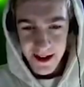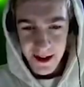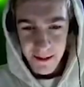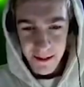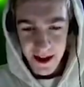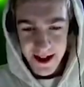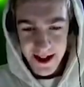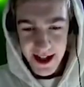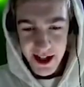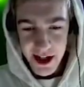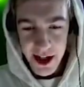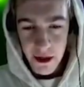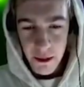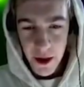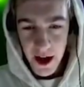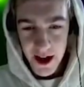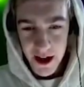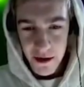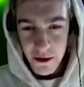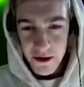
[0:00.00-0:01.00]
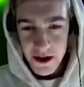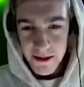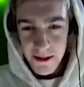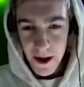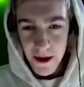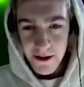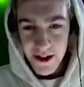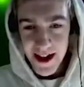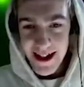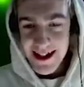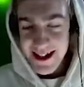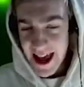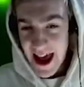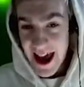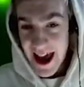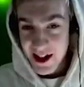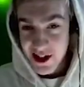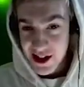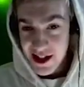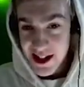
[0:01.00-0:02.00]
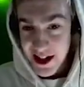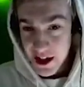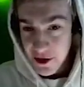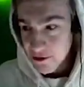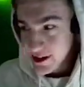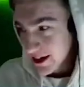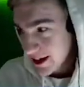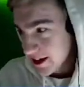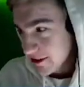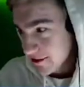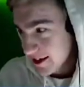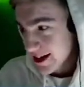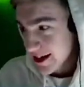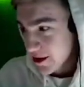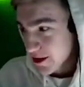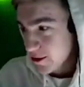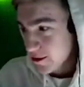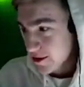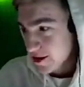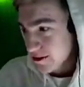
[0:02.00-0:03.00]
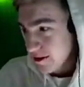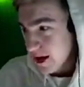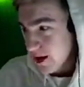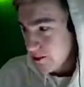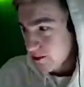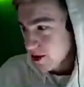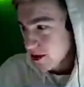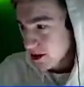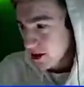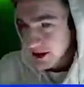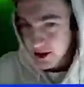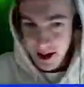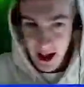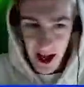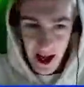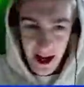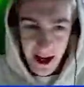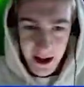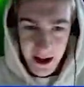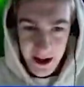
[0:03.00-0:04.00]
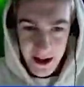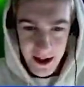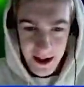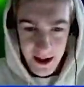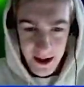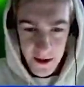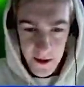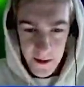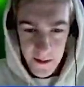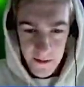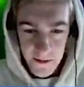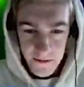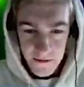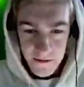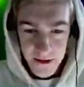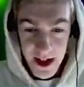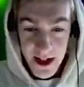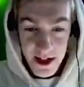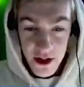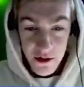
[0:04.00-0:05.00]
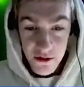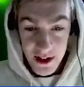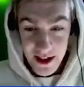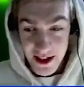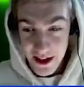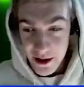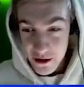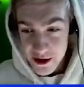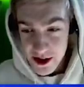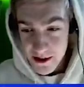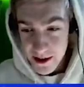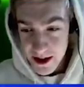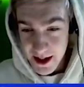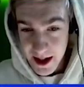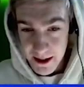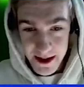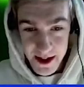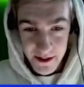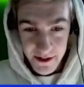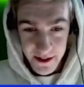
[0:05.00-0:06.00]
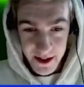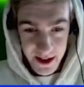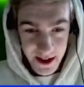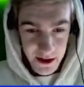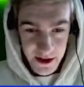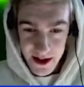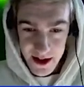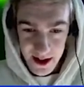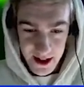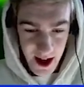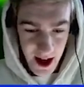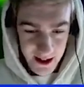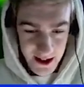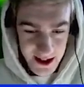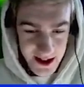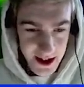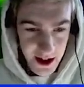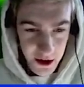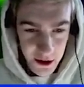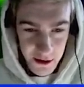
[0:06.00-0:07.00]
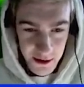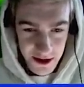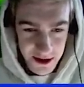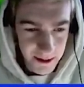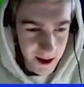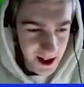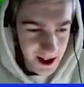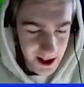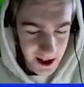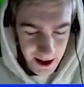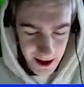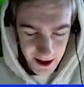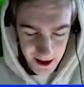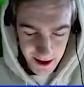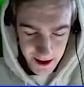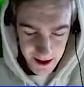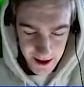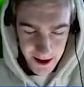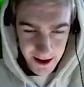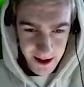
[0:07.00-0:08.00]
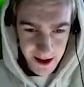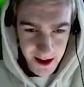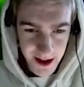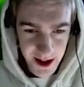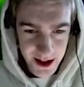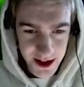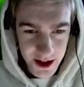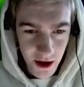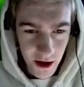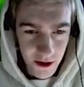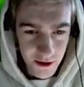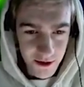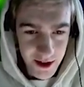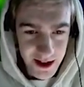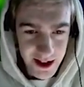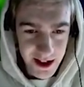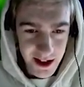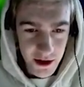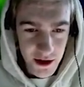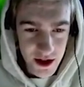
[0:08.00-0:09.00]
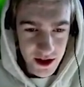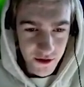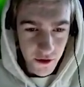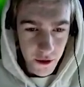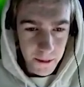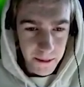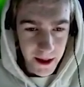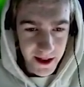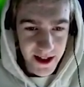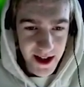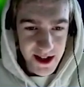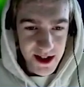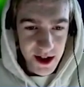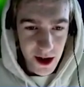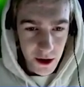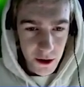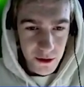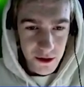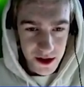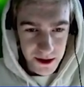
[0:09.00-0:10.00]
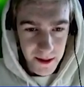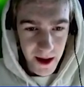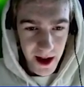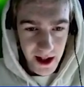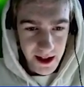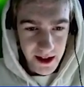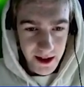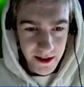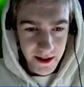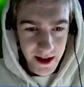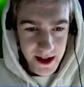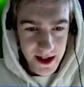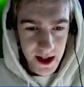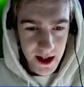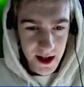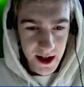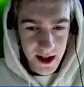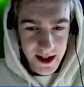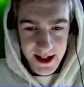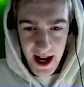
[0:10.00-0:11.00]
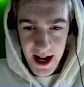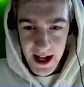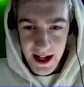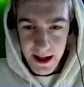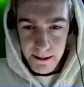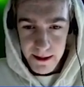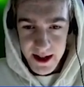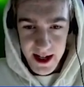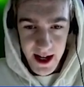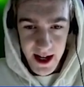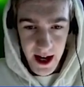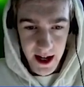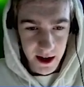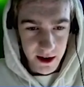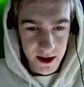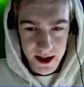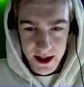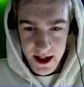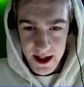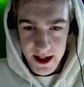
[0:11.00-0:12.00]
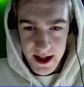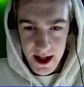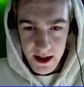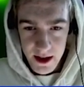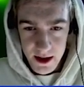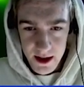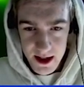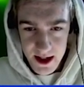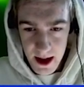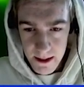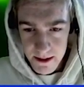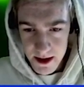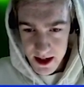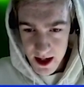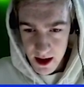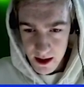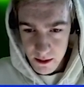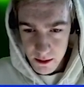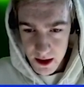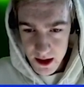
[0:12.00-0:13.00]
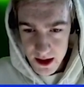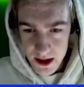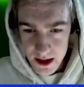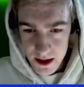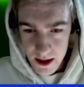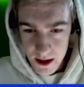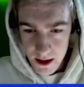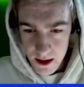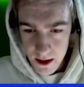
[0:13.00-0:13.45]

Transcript: But it's actually quite a cool spell. That is actually a really, really cool spell, not gonna lie. That's a really cool spell. I'm definitely using that. That's a cool spell. It's not really useful, but that's a cool spell. It's 80% accuracy. Is that the same as other ones?